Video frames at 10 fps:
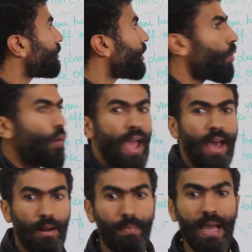
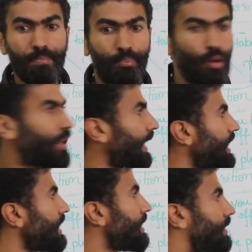where my book
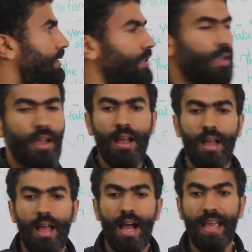is. I